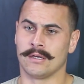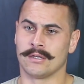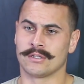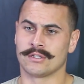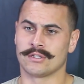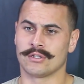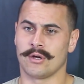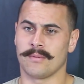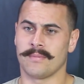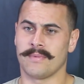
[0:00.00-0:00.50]

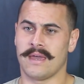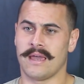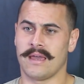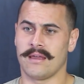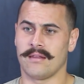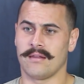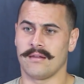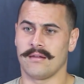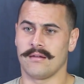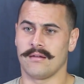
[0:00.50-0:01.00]
Stopped
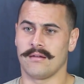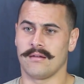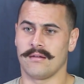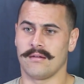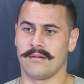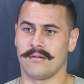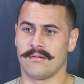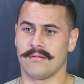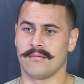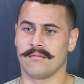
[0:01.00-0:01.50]
that,
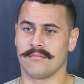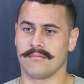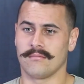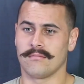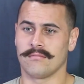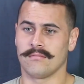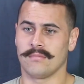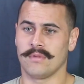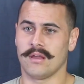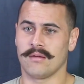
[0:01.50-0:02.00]

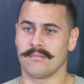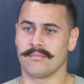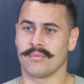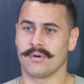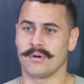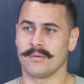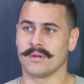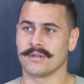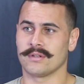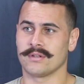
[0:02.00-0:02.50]

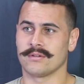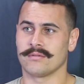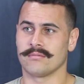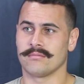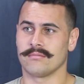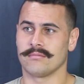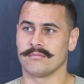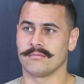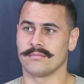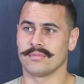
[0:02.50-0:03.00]
pretty much
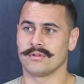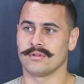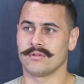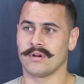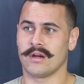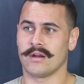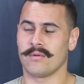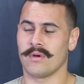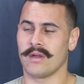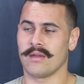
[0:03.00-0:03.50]

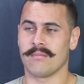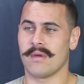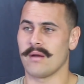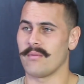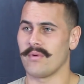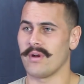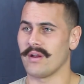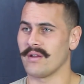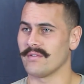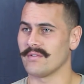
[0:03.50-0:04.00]
straight away.
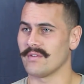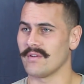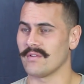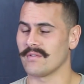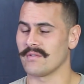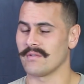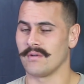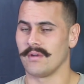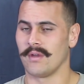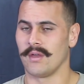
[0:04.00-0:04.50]
Mum reckons I
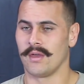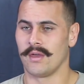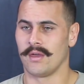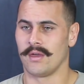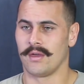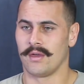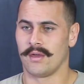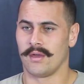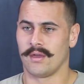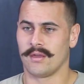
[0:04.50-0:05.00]
was
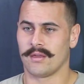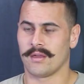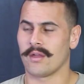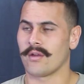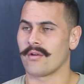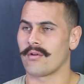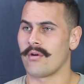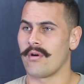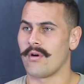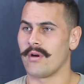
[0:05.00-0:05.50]

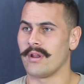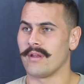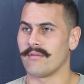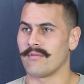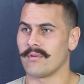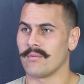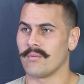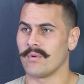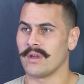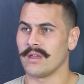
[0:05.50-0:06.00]
crying
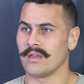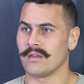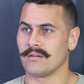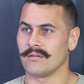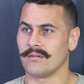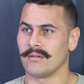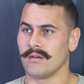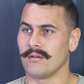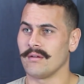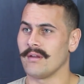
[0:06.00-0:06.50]
every week.
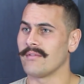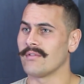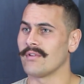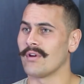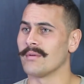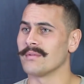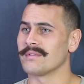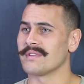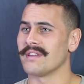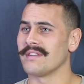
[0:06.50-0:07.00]
Every
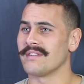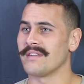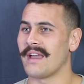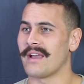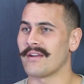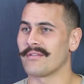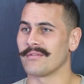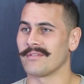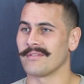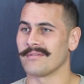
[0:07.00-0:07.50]
time I was getting
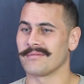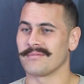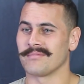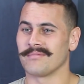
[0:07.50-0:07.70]
tackled, I was